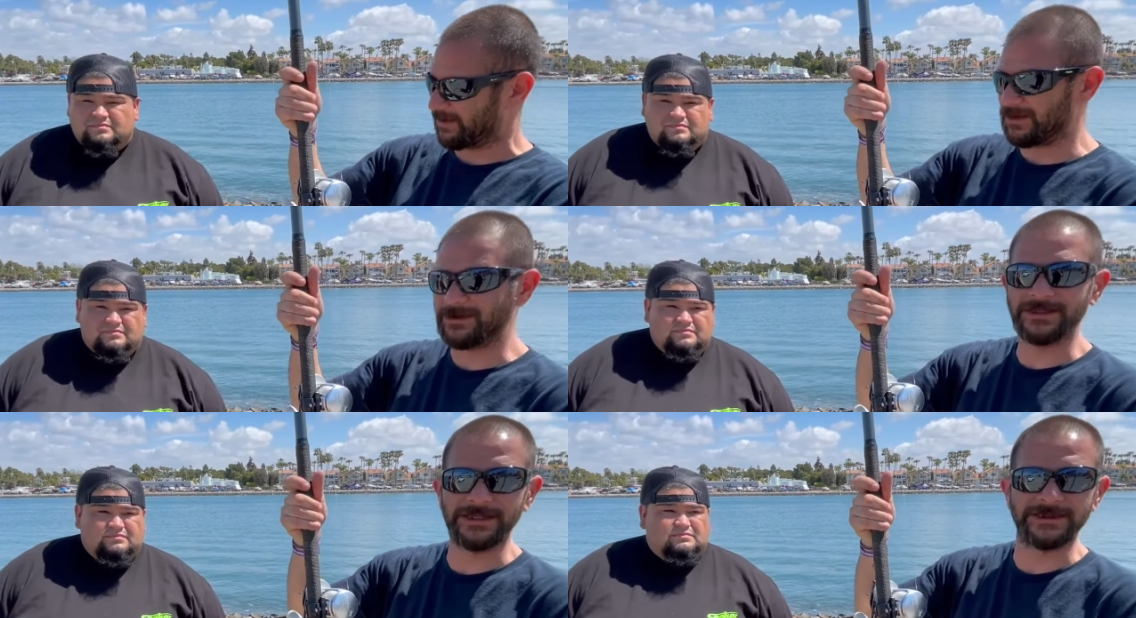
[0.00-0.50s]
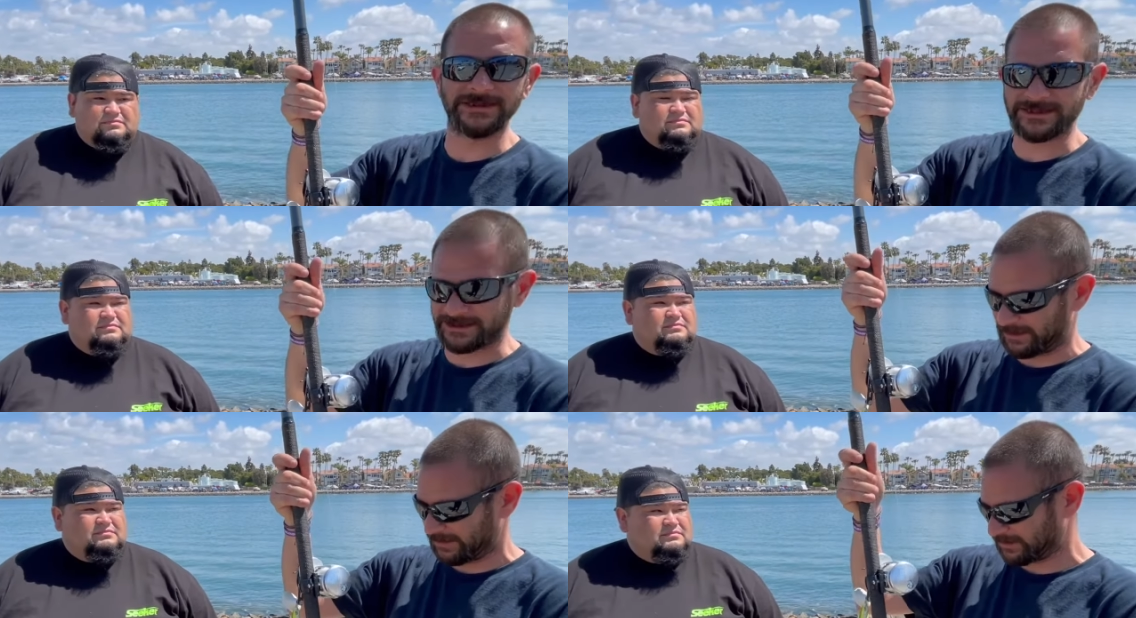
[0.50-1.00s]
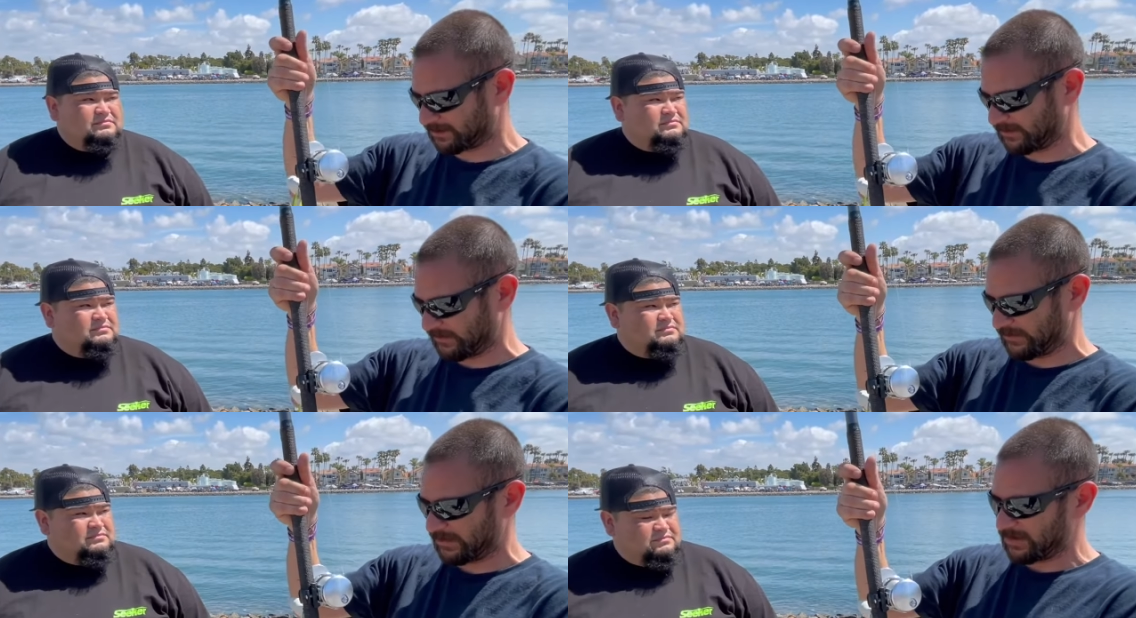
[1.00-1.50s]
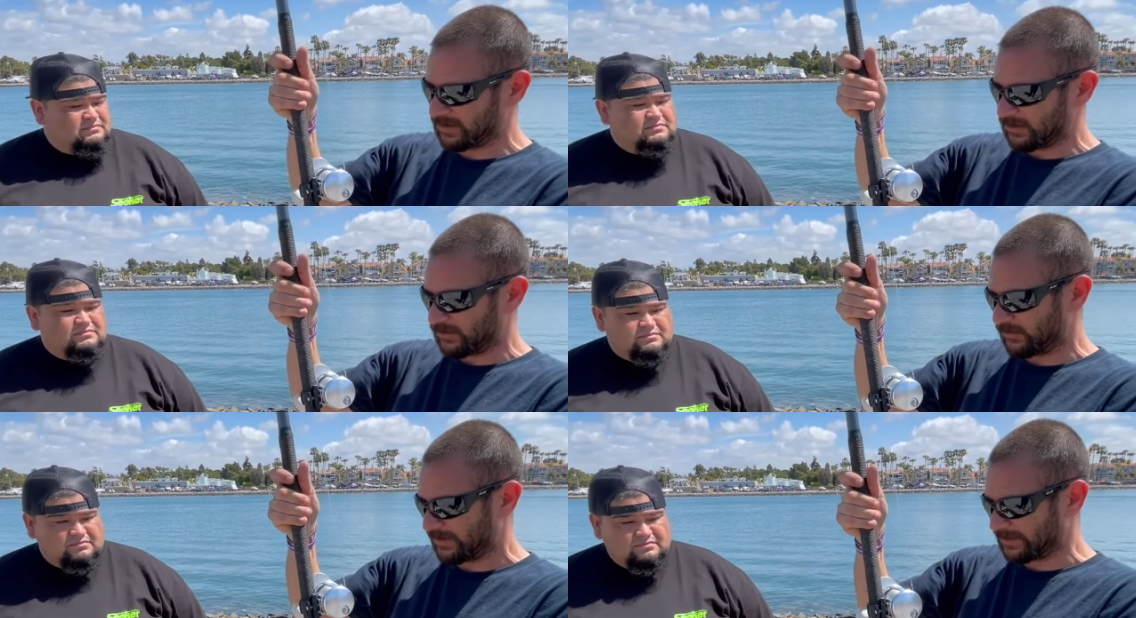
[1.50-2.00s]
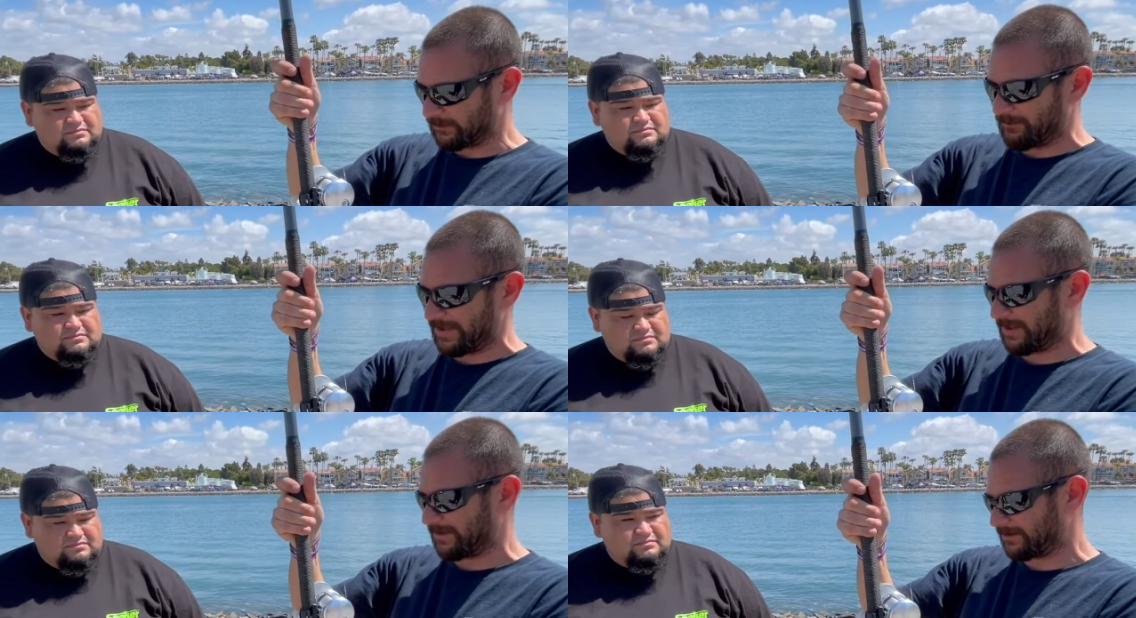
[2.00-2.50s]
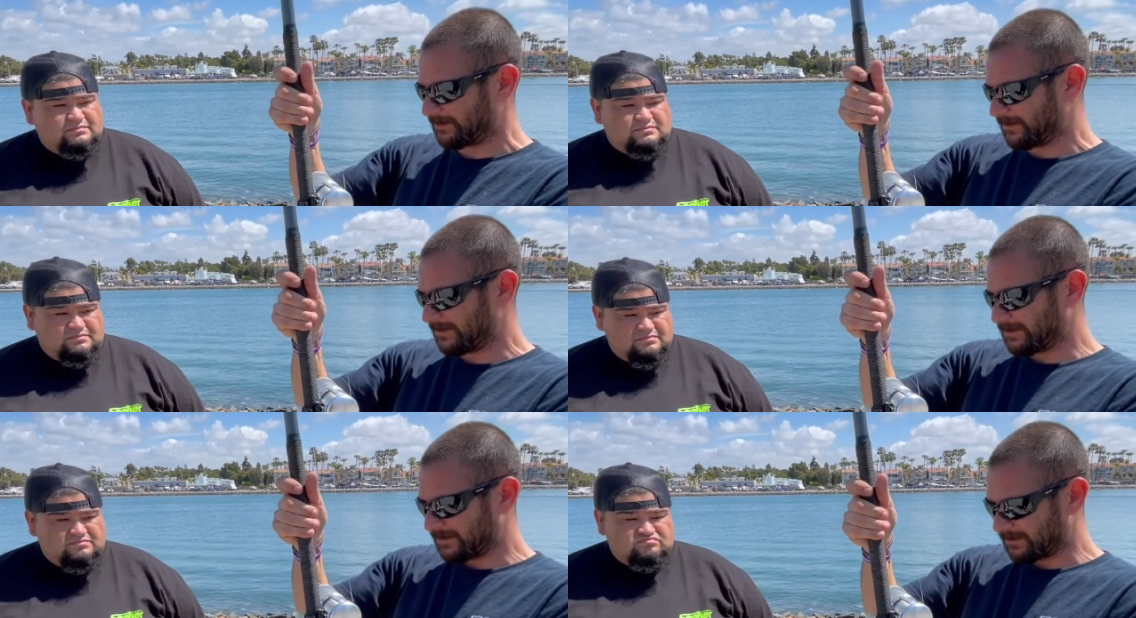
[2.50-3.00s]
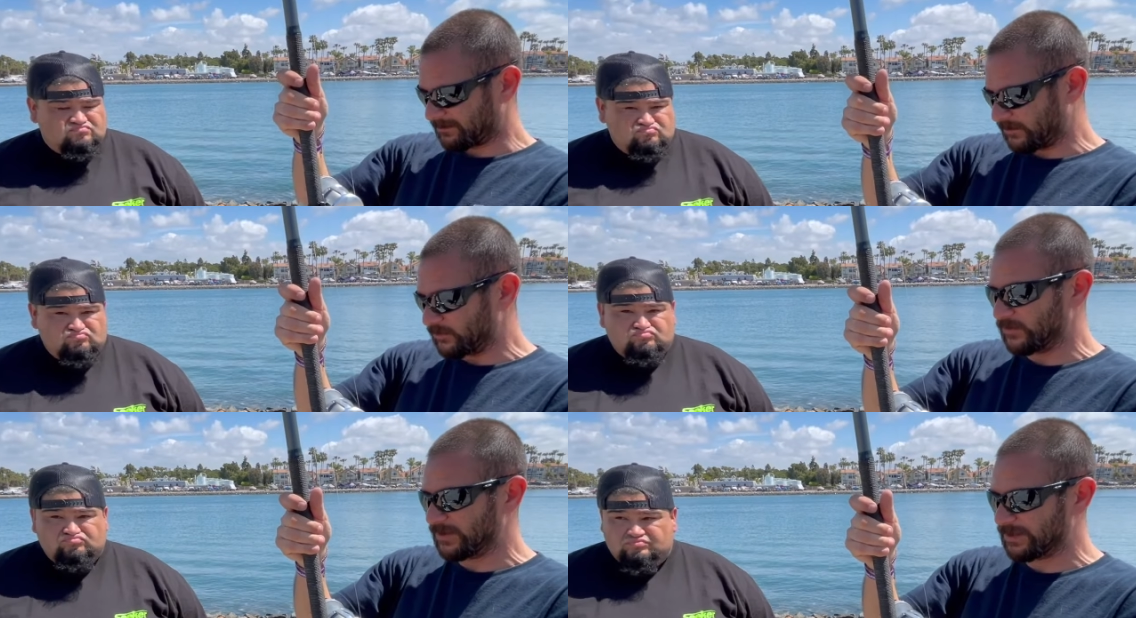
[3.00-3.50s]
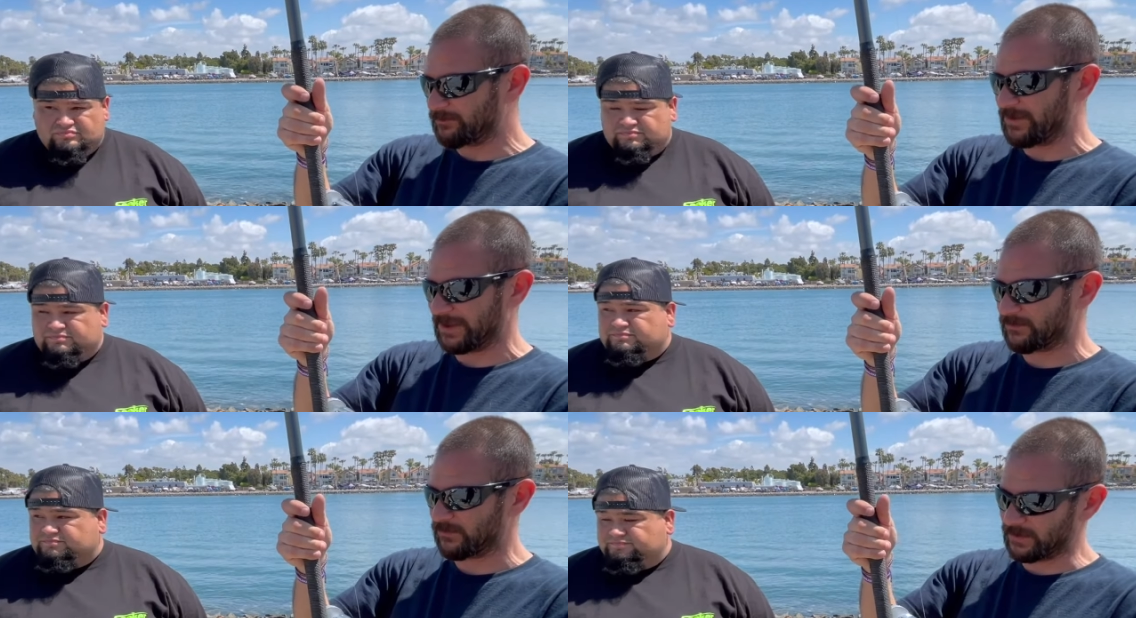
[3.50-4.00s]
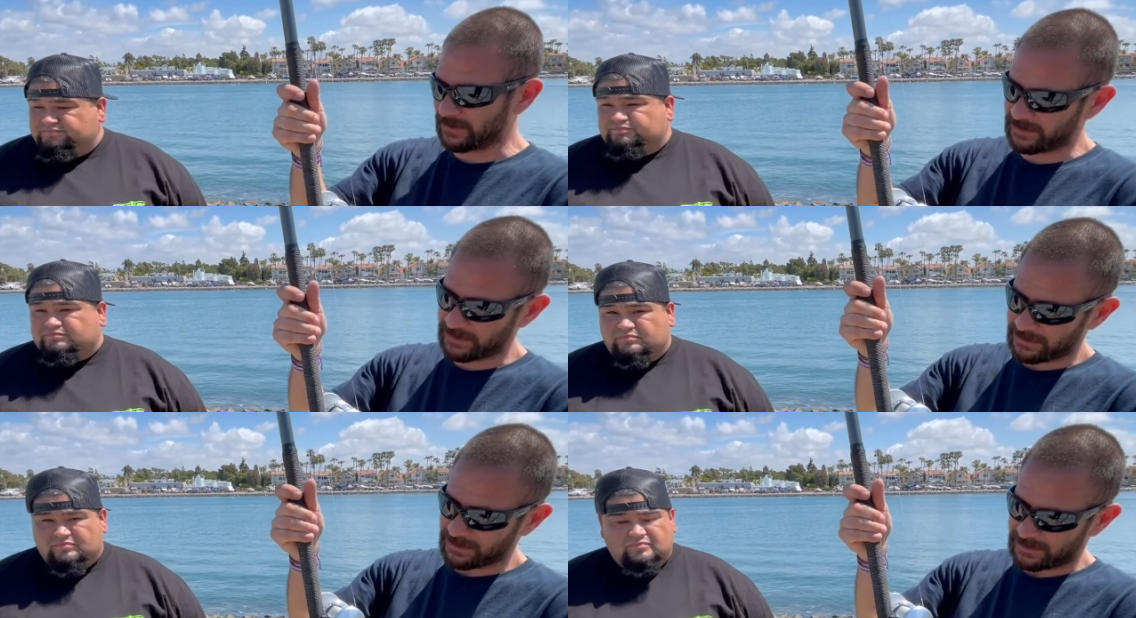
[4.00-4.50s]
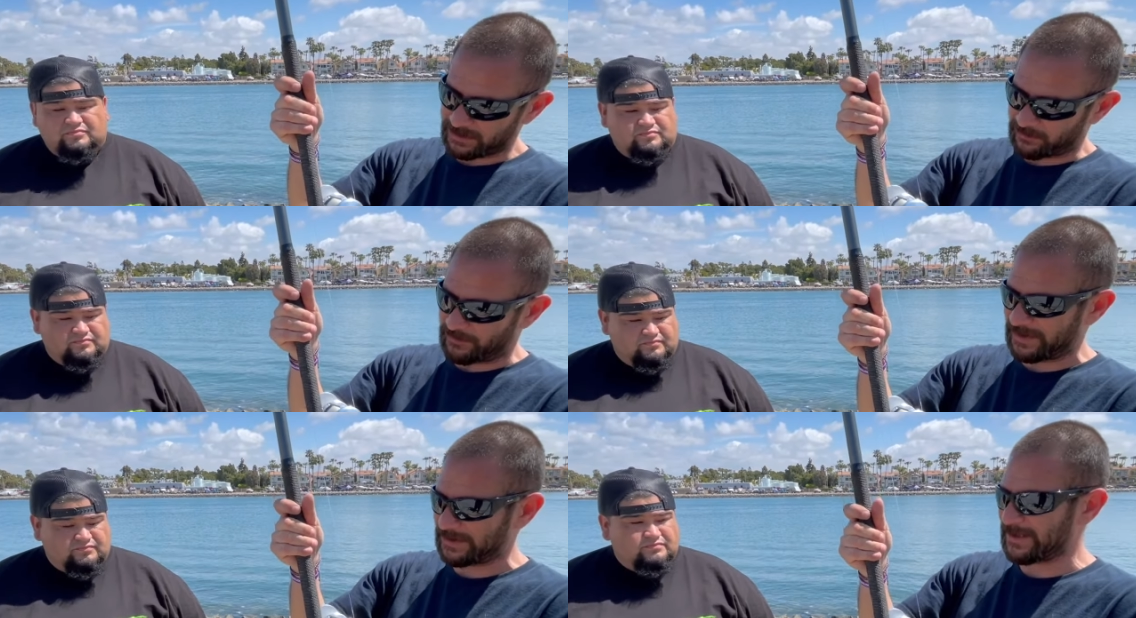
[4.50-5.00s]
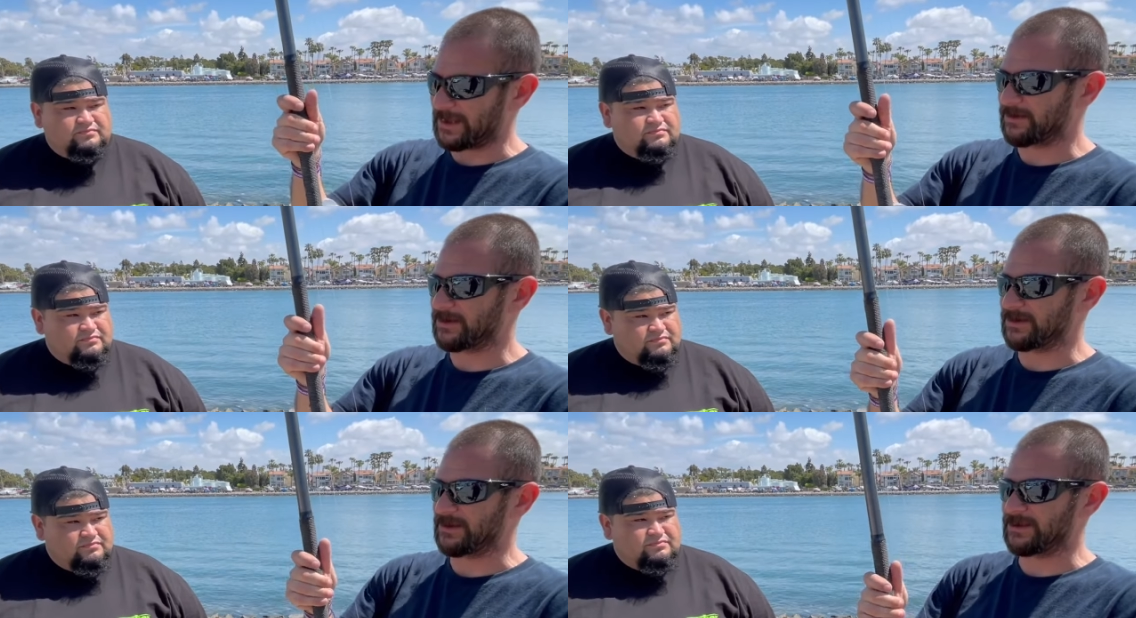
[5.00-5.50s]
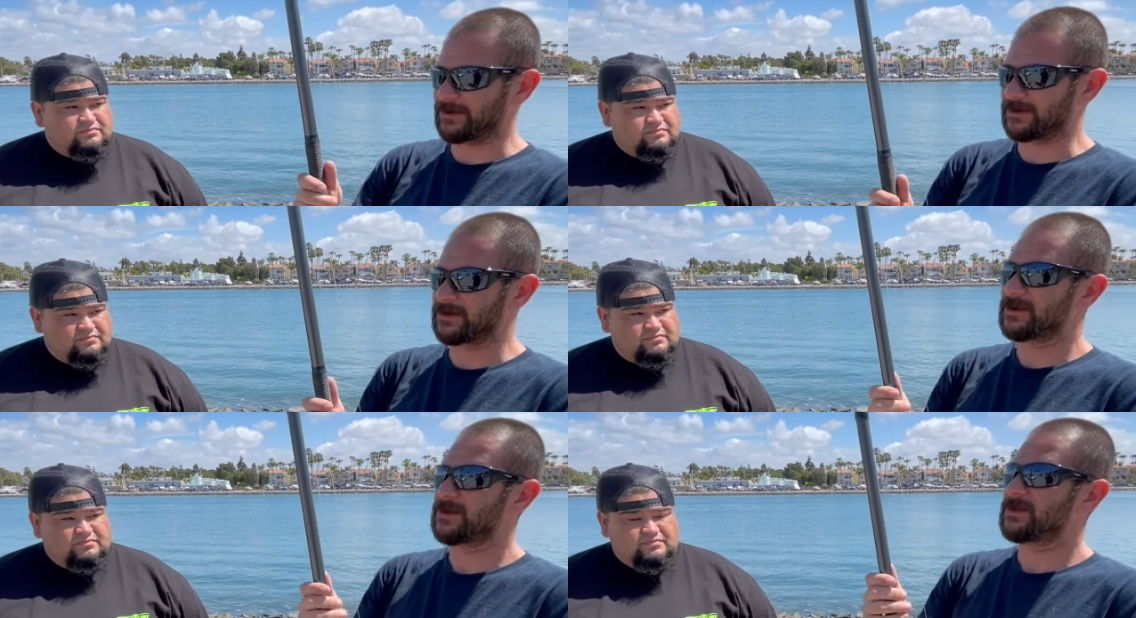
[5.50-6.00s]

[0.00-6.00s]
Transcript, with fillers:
Speaker 1: ugly sticks. So you'll get the bend. If you really bend one, it'll bend down into here.